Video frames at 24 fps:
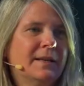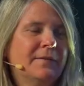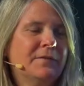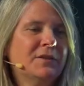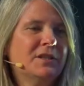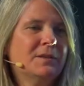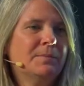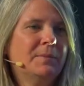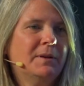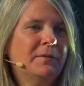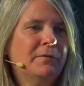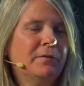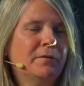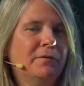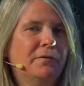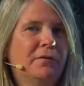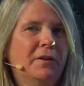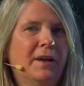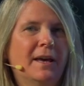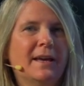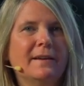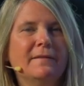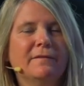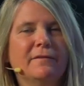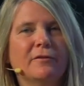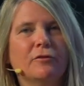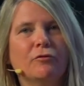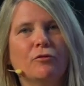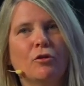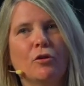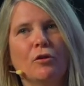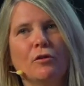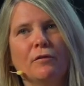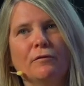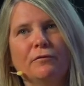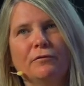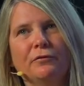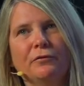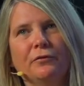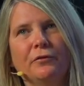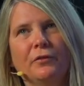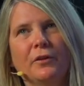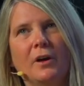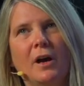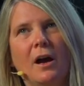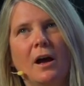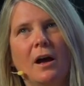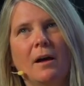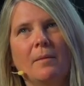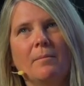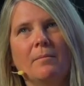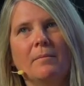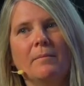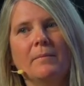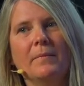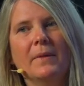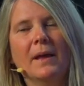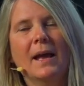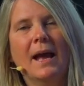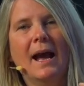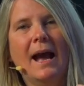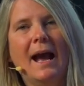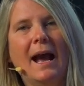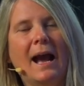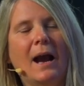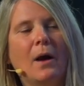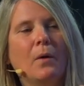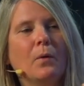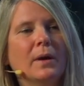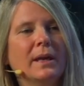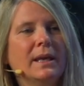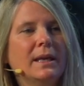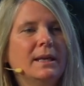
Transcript: give us a bit of a flavor of how